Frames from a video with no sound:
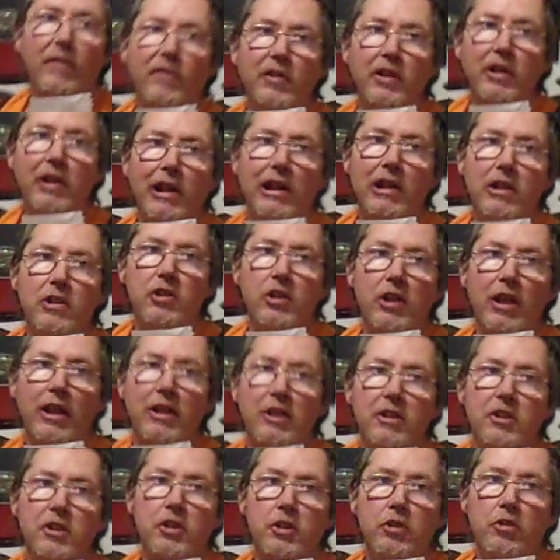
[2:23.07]
If you get a
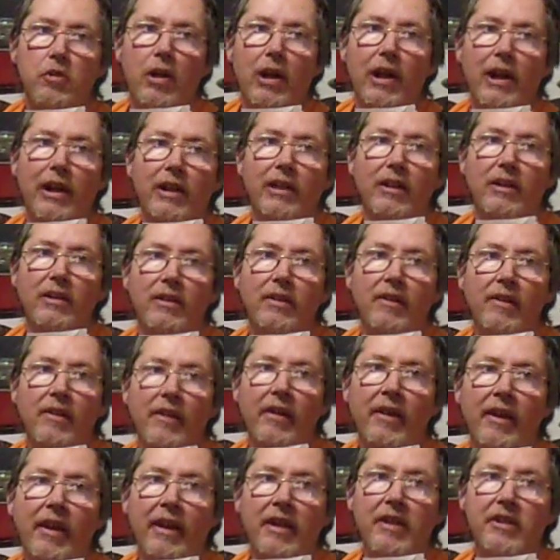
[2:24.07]
chance to try it,
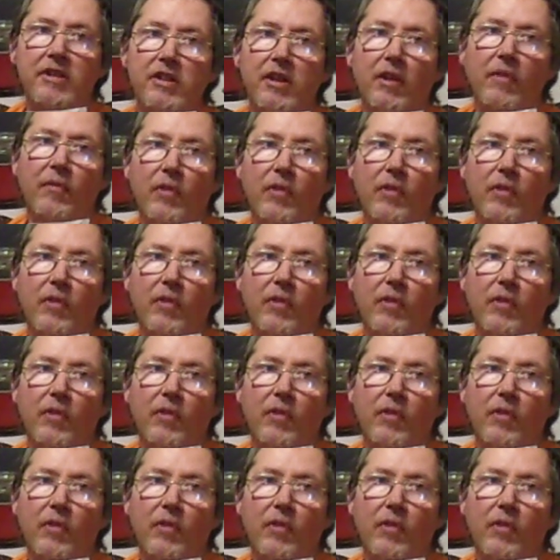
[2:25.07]
it's